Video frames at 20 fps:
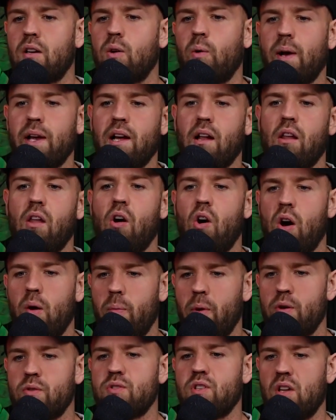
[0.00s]
quite a lot
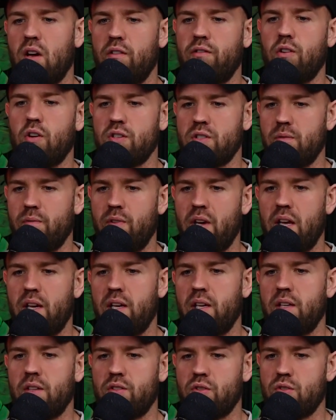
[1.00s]
about stuff because I'm
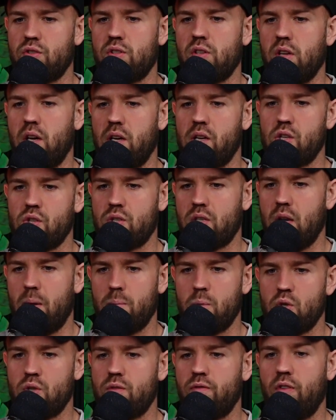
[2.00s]
very just, I just,
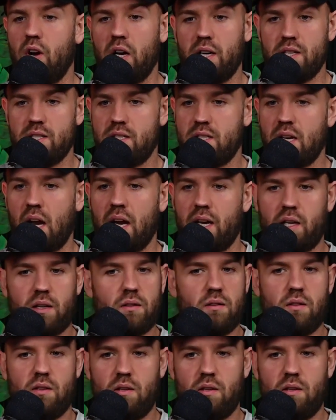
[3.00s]
I'm just fucking sick